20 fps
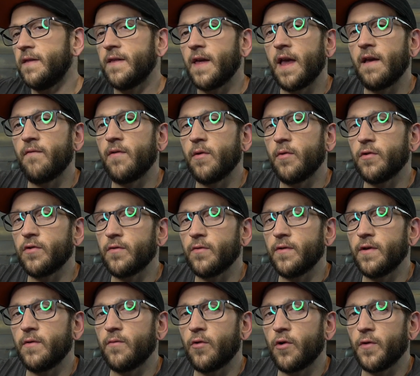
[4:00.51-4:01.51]
saving was
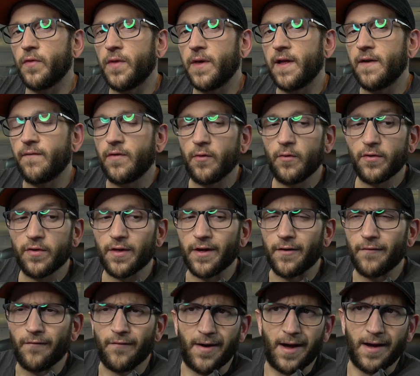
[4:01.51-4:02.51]
really worth it if it was
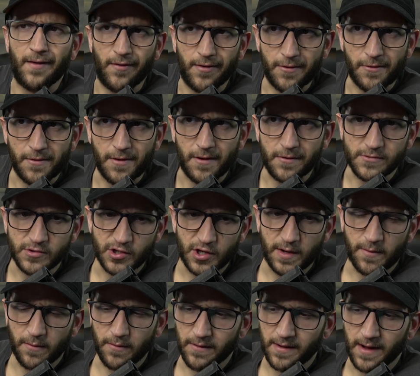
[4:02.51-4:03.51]
like $500
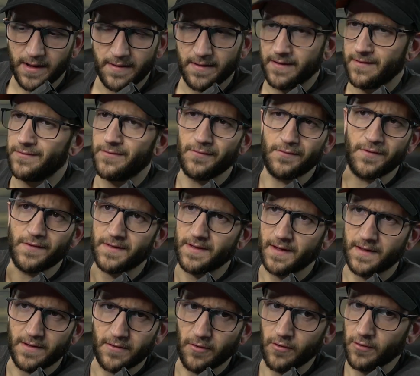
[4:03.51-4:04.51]
cheaper then i'd say dude just
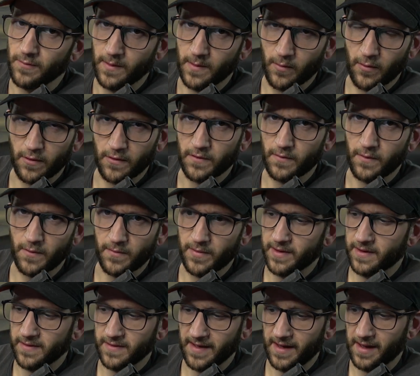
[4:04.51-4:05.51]
get the ultimate works one
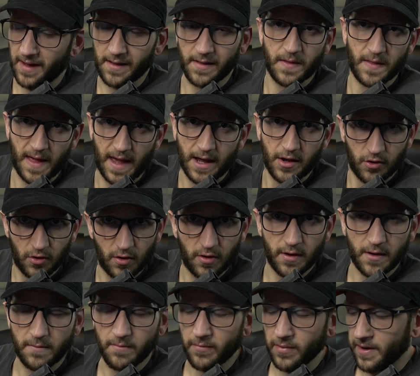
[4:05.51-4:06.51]
because like it's that
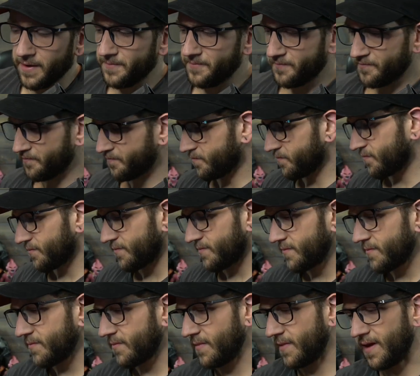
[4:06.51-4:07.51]
good but
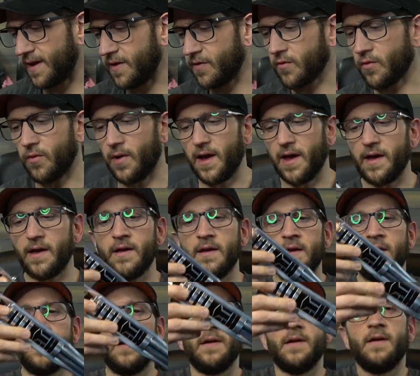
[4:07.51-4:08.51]
either way
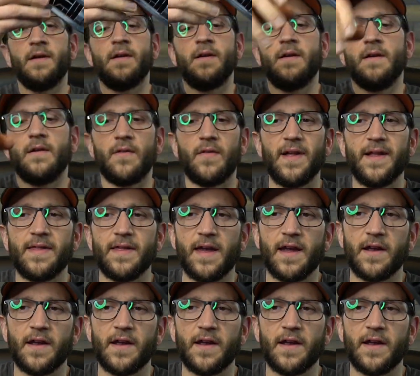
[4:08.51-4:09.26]
let's